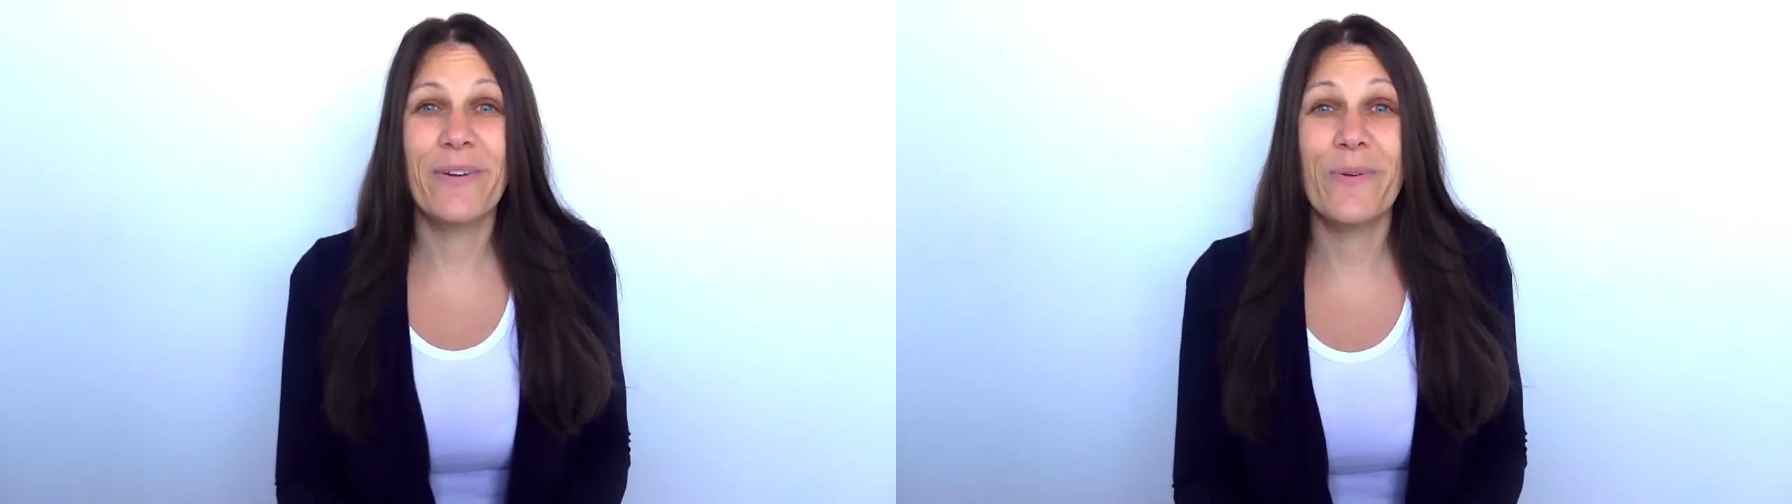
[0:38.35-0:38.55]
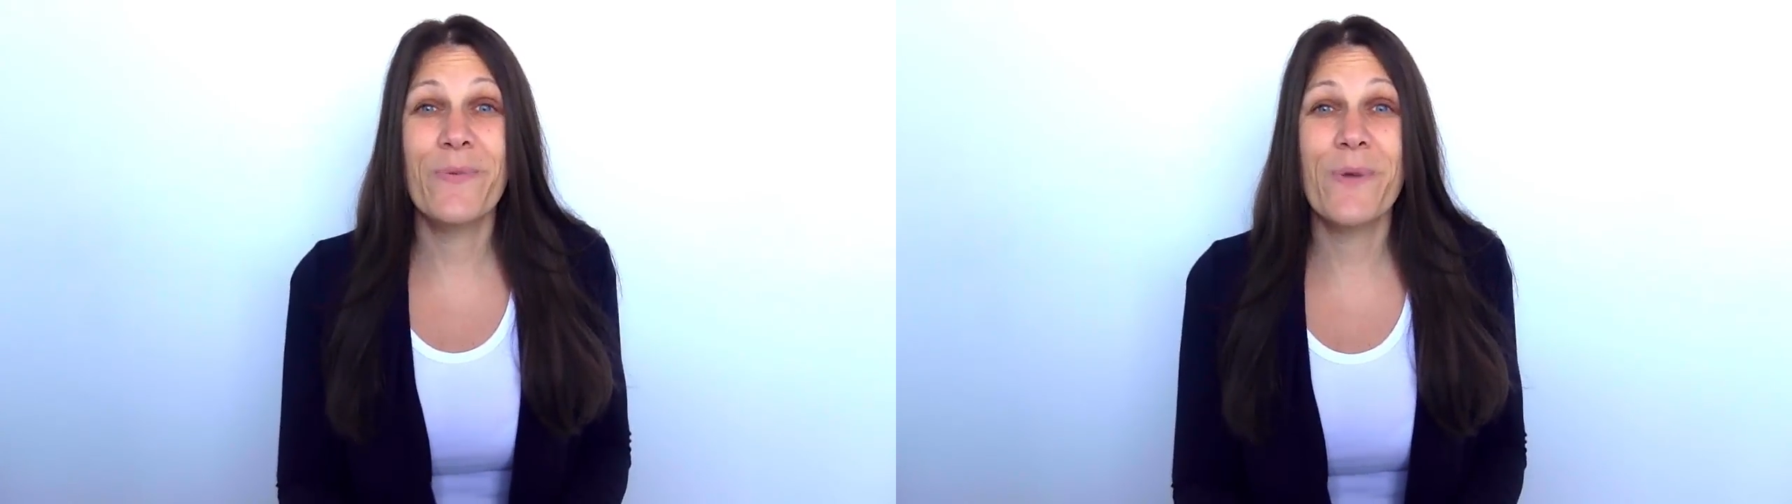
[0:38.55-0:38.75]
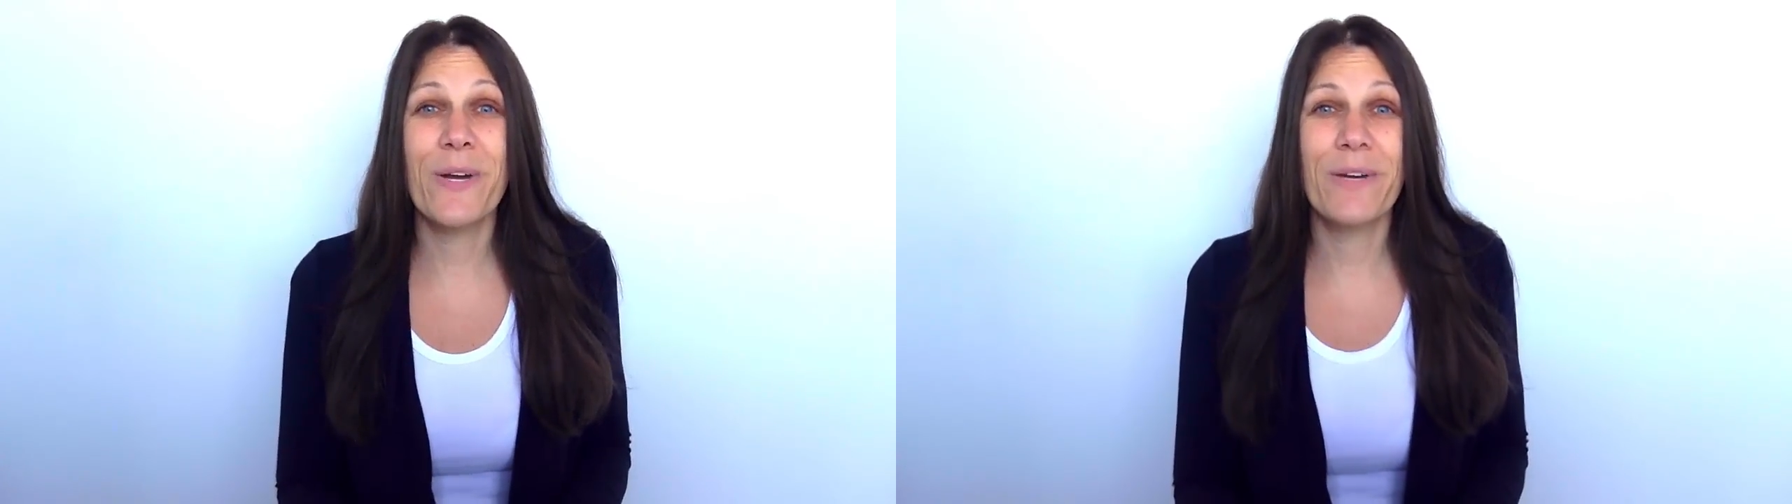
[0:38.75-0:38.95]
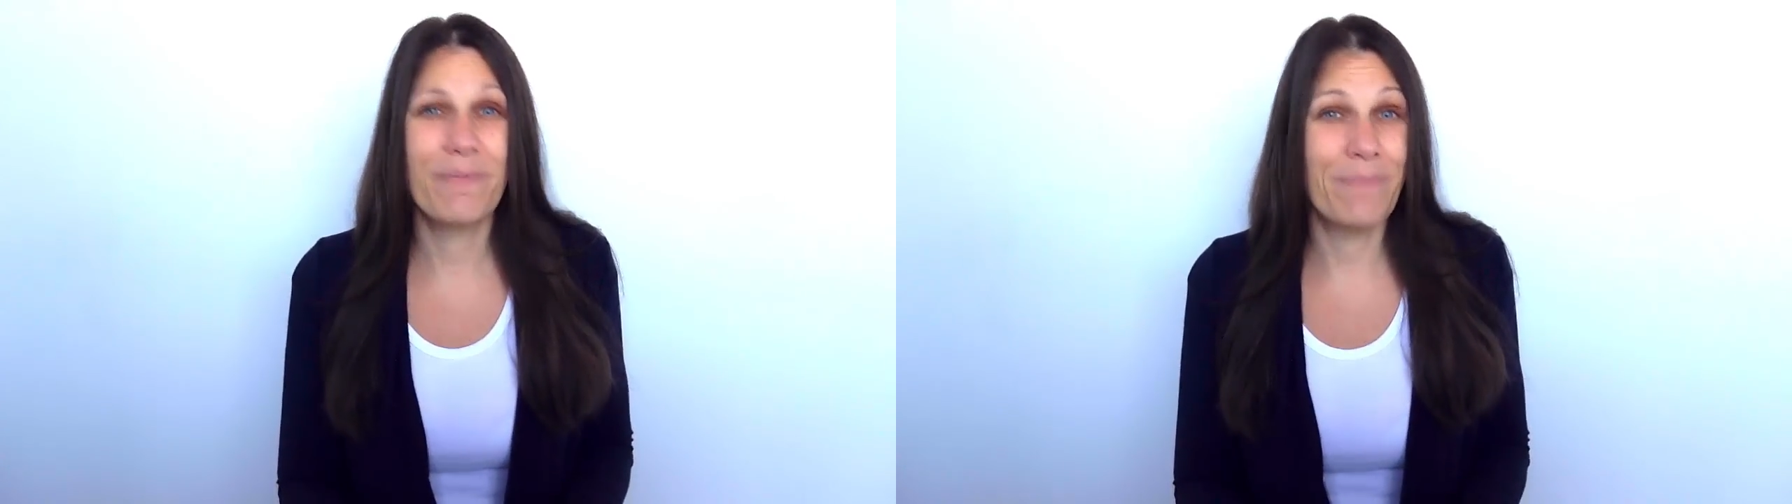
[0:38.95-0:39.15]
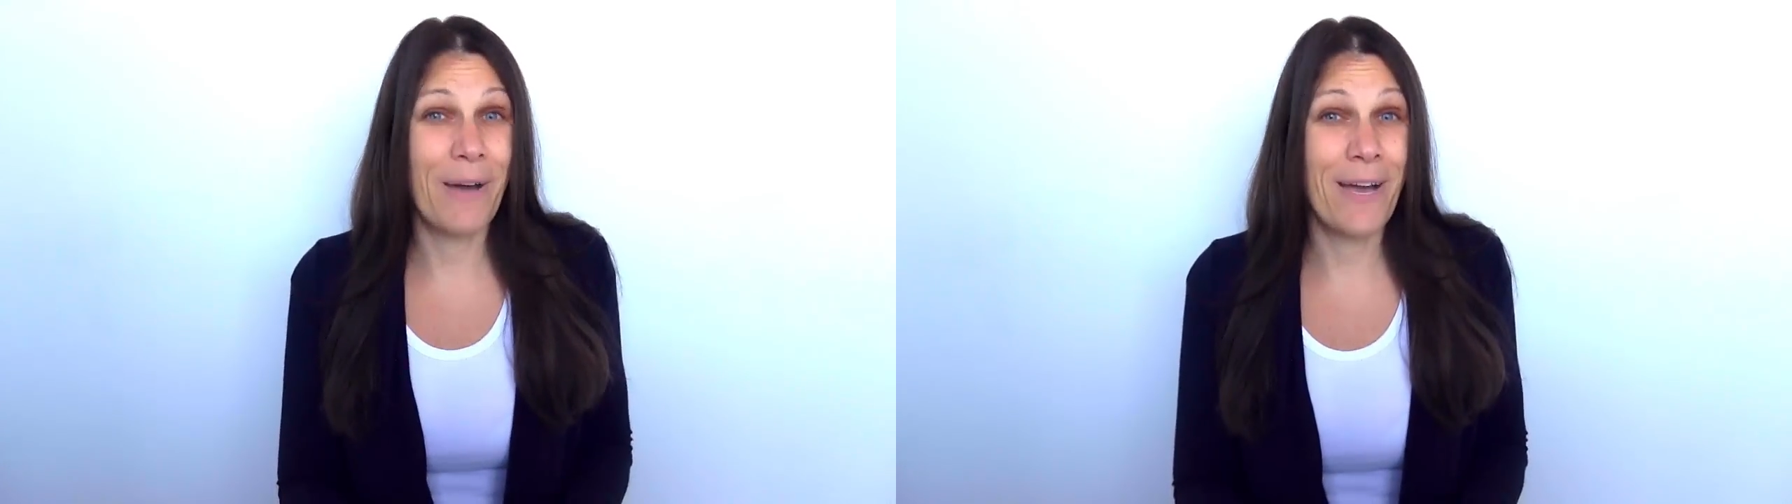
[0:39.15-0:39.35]
or
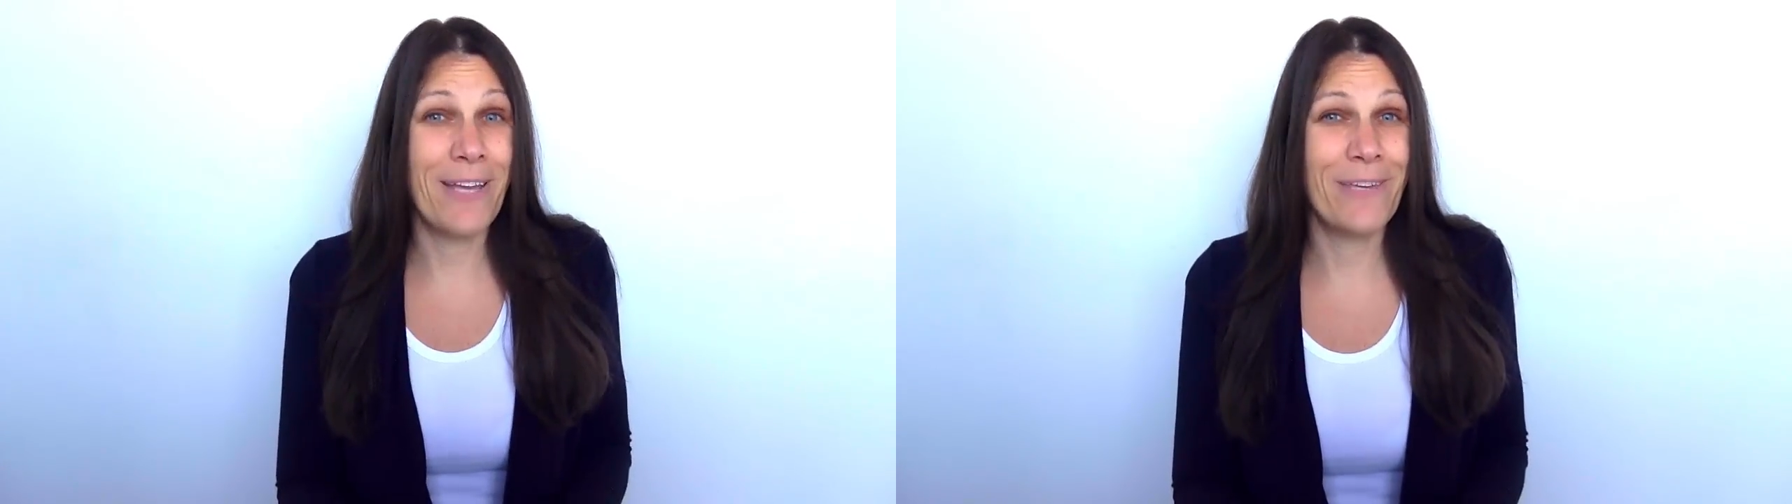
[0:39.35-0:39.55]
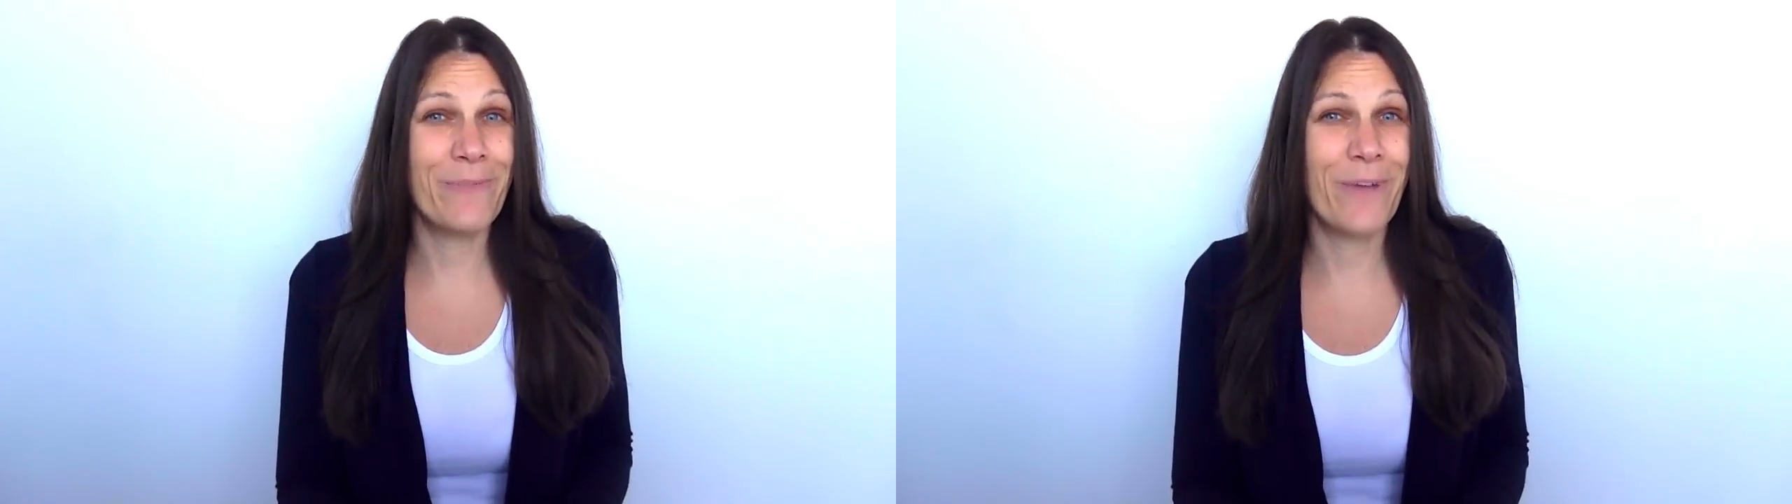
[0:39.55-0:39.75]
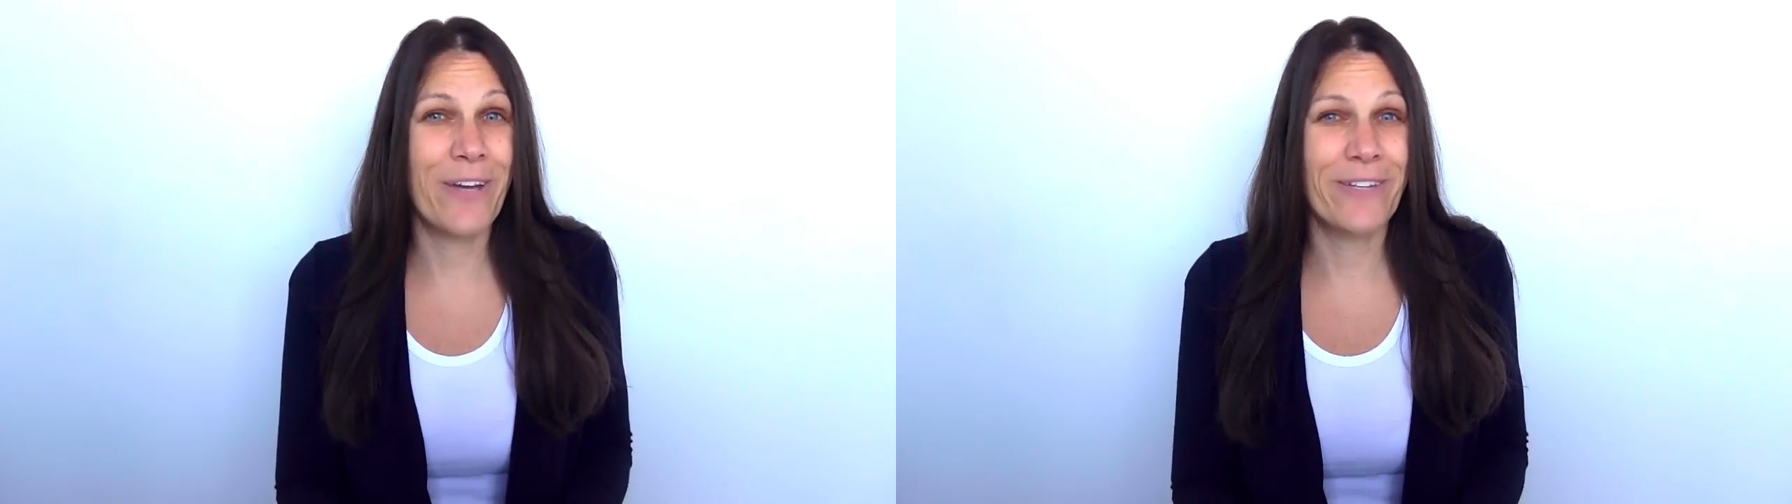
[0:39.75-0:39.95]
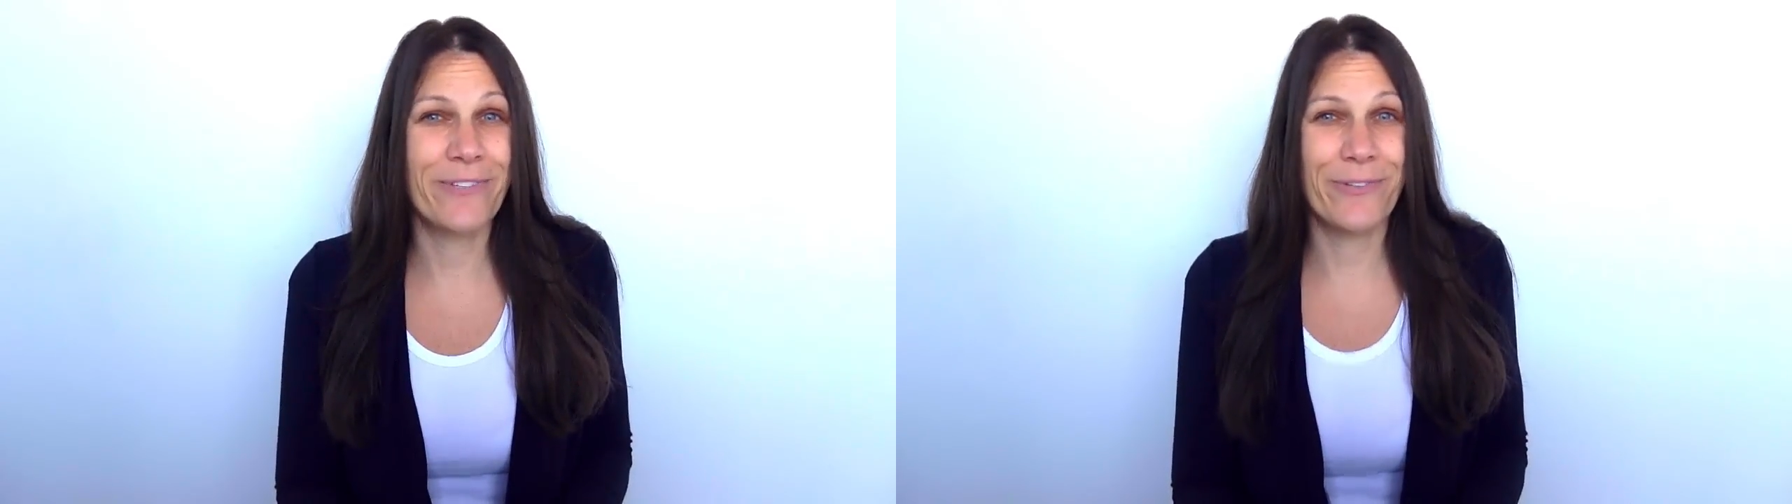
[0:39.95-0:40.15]
buying your product or